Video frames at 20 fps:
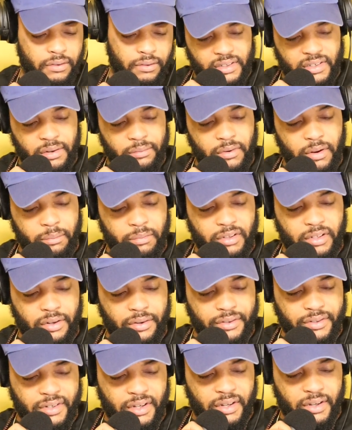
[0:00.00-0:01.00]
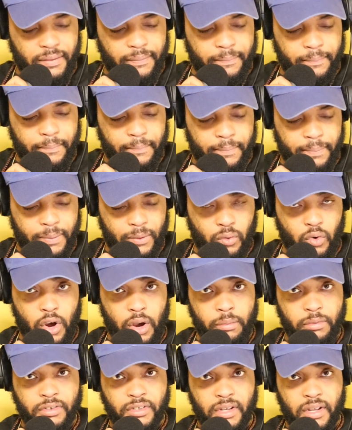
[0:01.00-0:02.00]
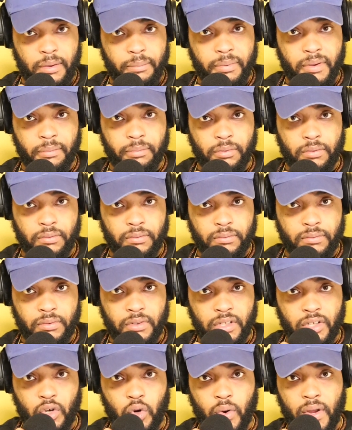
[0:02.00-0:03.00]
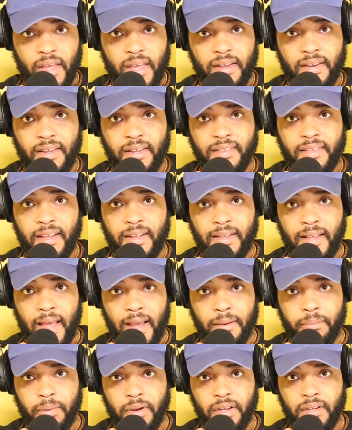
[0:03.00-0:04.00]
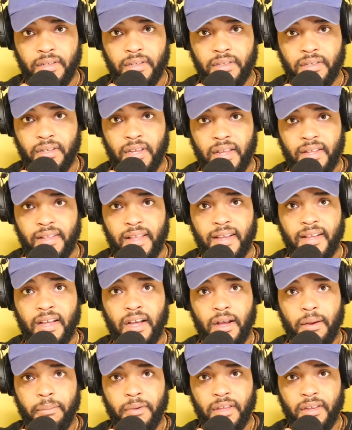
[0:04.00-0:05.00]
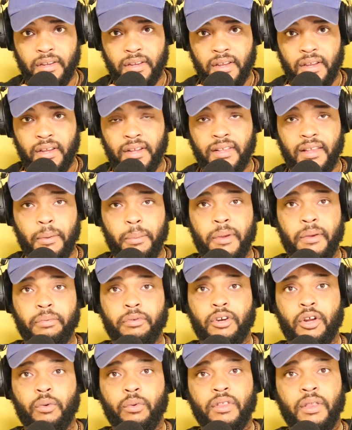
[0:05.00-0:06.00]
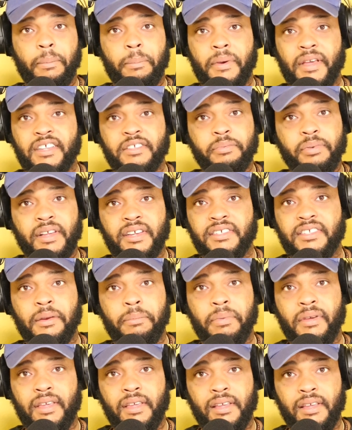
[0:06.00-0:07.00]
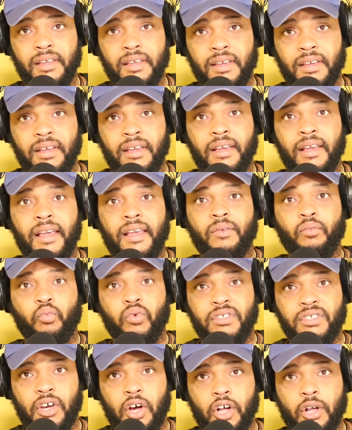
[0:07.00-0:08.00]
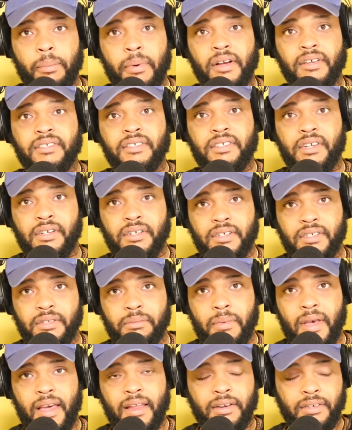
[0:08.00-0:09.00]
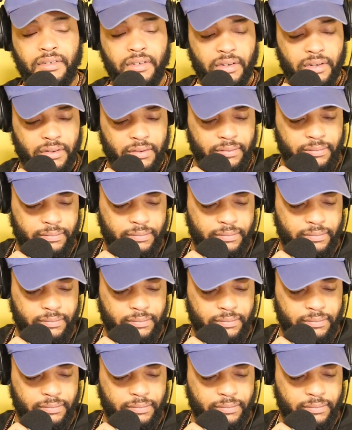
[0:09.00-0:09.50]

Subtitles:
Tip number 13. We're almost done, people. Go ahead and hit that like button, hit that comment, let people know we're the best place to be. And we talk about serious matters here.